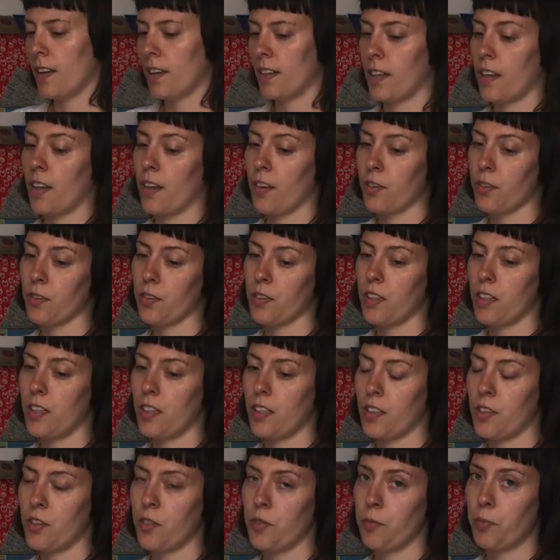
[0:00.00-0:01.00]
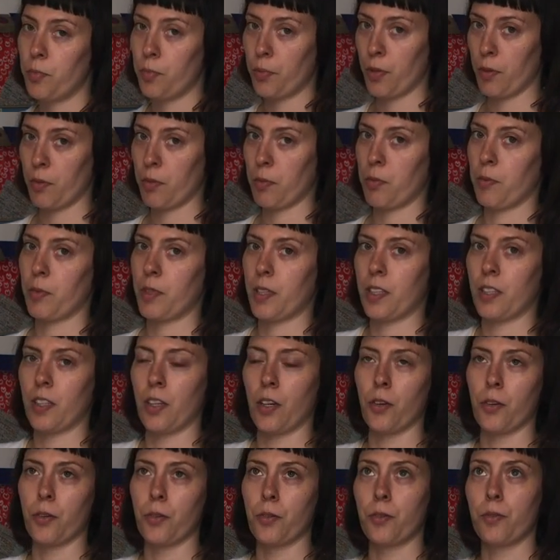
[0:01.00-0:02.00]
Now, you probably
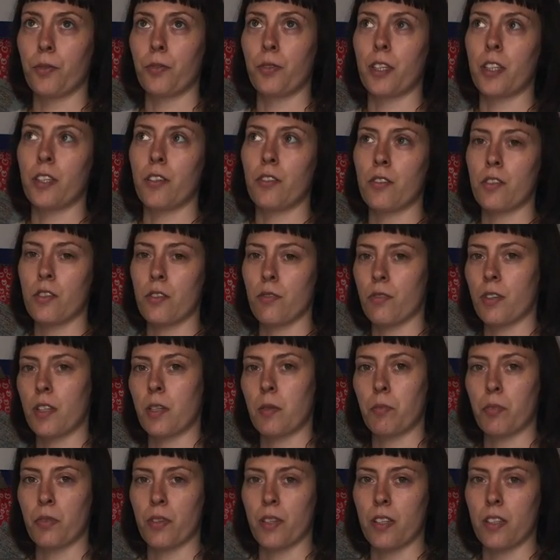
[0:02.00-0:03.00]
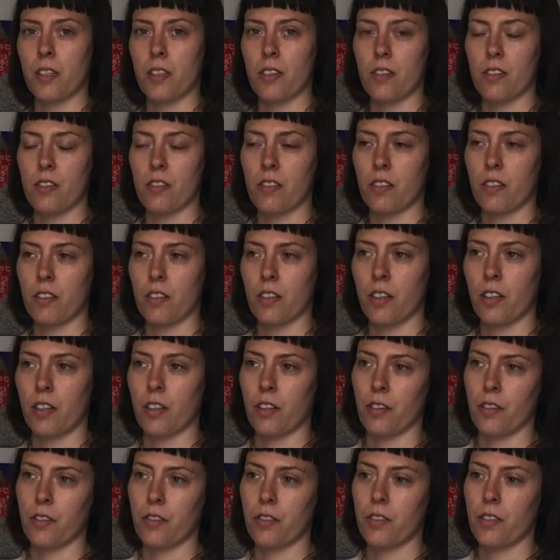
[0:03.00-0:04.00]
know when you screen print on
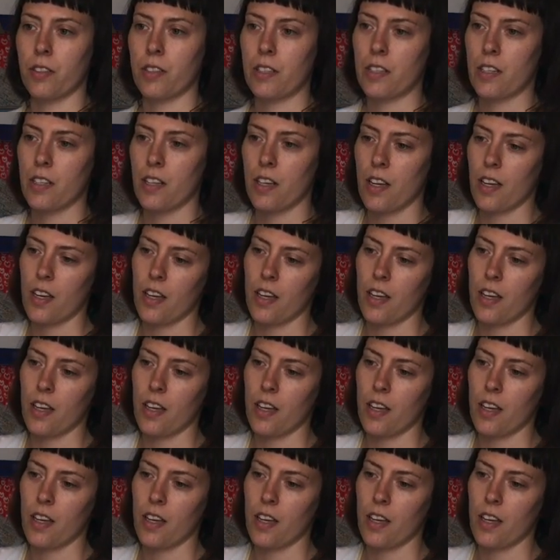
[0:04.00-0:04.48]
clothes